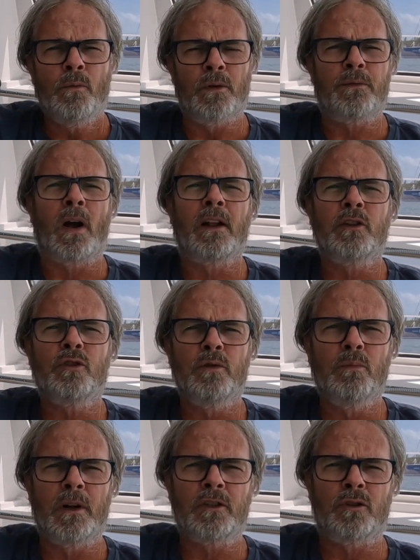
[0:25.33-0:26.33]
were finally
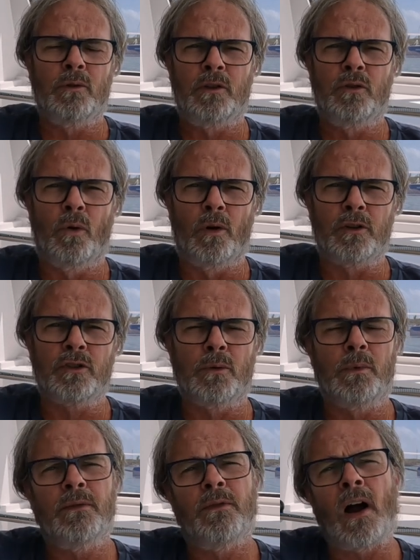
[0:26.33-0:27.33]
too much to ignore, so
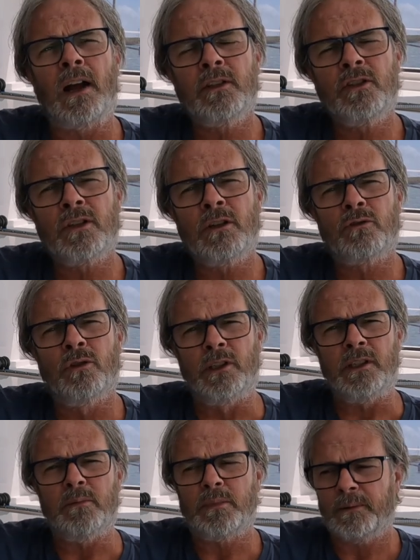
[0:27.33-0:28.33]
we finally took the
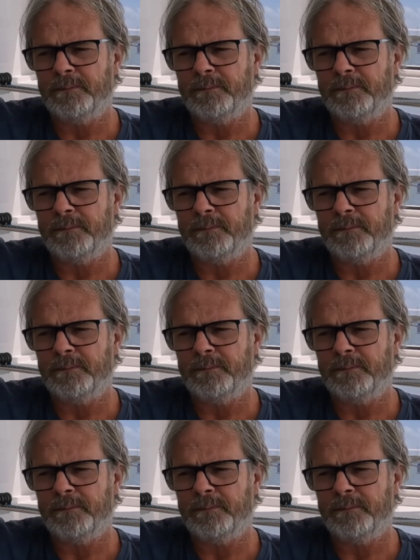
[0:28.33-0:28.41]
leap.